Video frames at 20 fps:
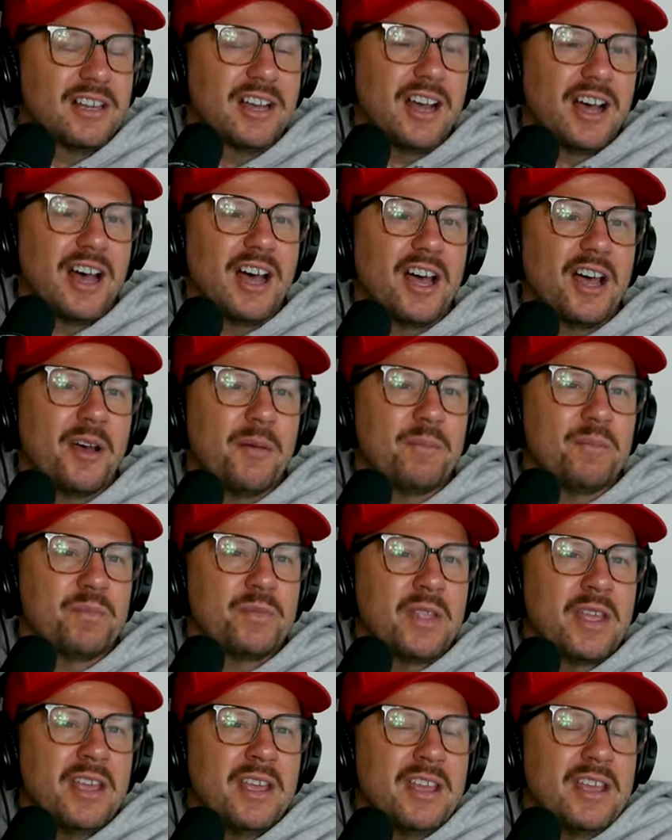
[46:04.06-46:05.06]
sure. um
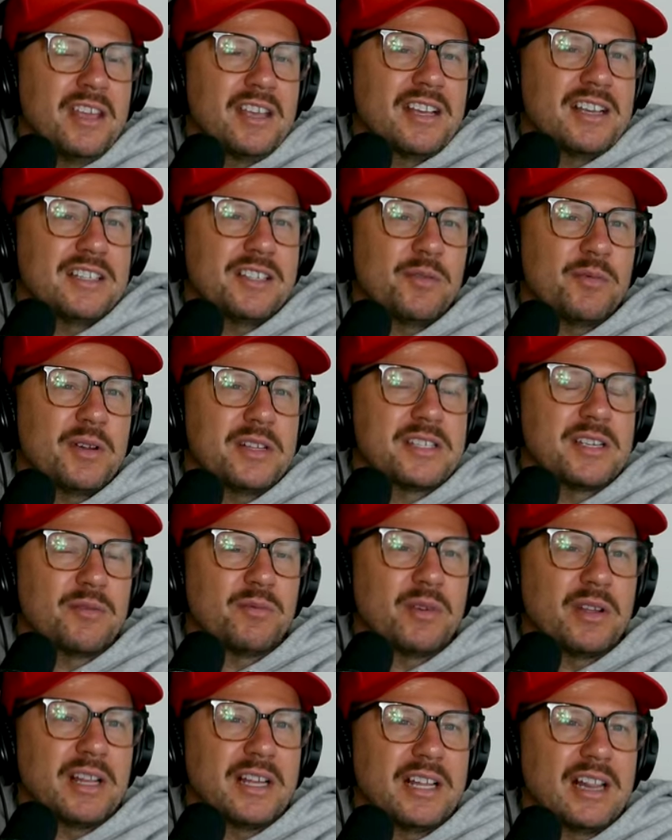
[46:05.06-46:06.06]
because it wasn't
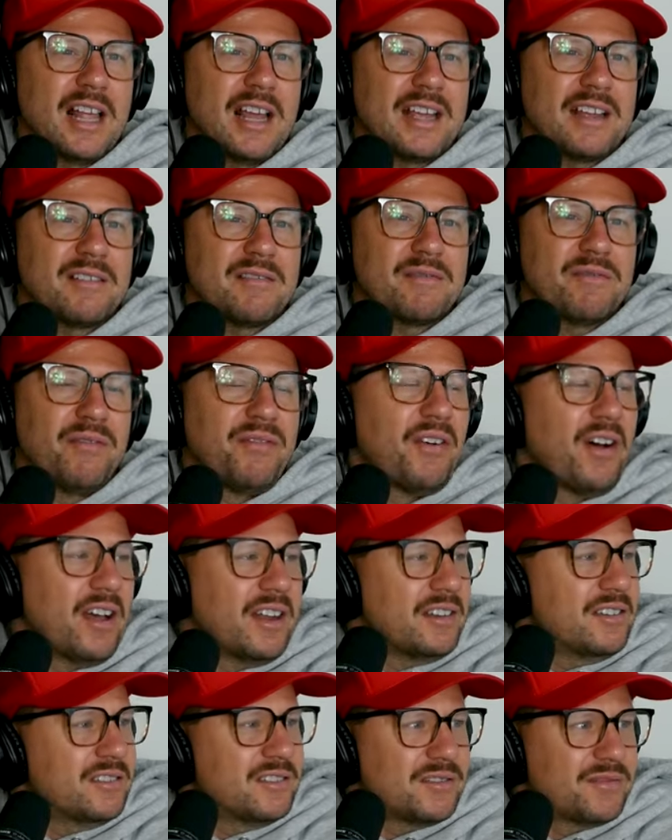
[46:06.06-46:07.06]
really like
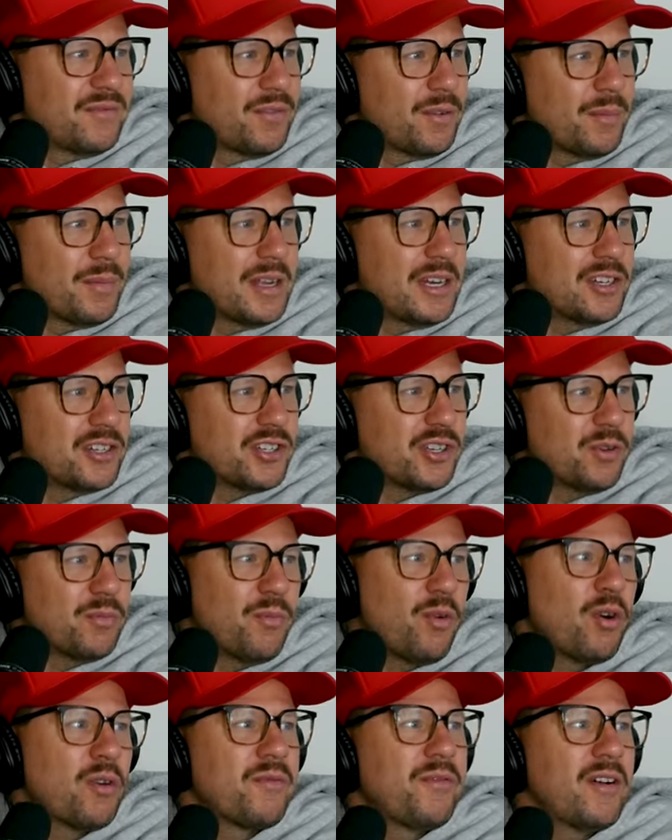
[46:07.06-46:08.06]
fun for me to shoot,
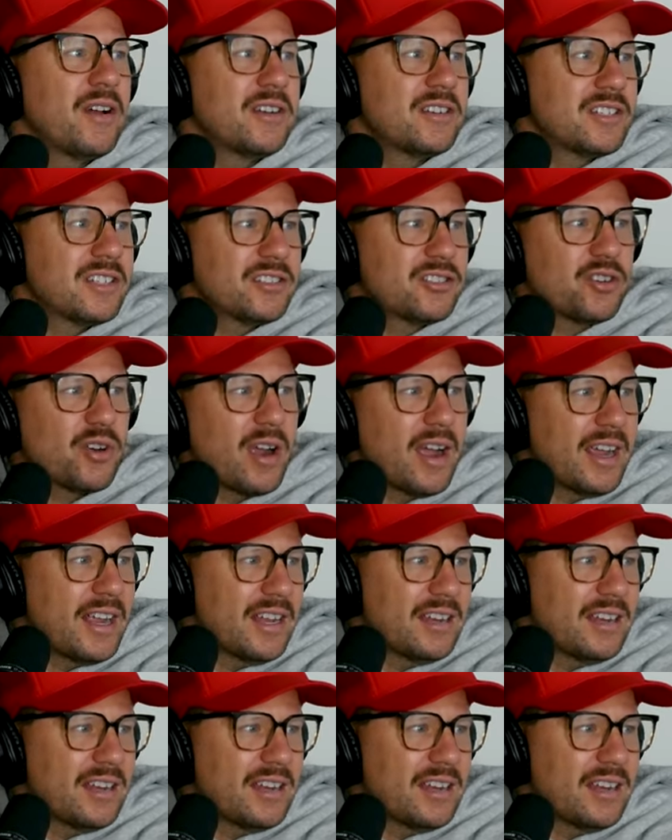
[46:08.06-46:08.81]
more fun to try